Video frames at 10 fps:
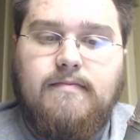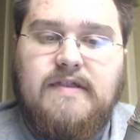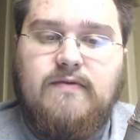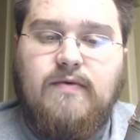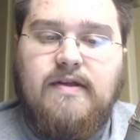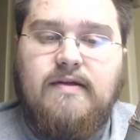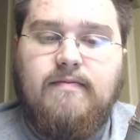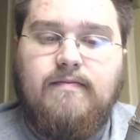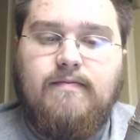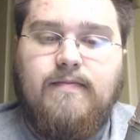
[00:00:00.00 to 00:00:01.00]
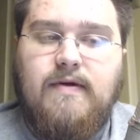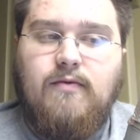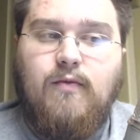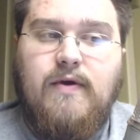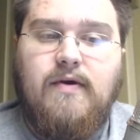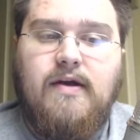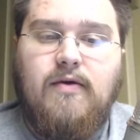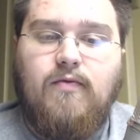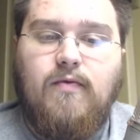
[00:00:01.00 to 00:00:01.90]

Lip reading: just with it being, we were in a